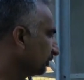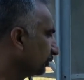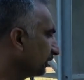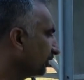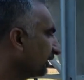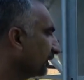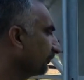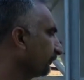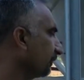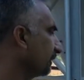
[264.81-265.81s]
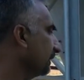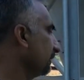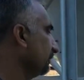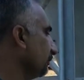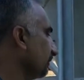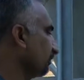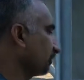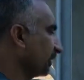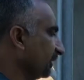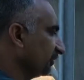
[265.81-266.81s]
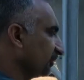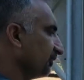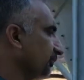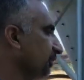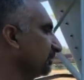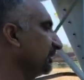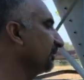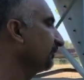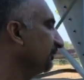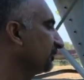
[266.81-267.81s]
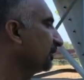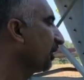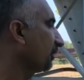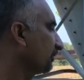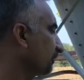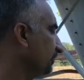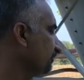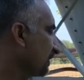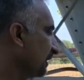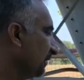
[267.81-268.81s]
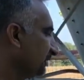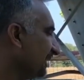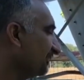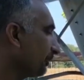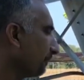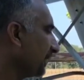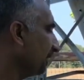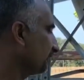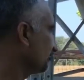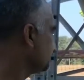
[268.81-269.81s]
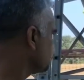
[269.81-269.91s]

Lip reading: $200 for your installation, so $350. Then repairs.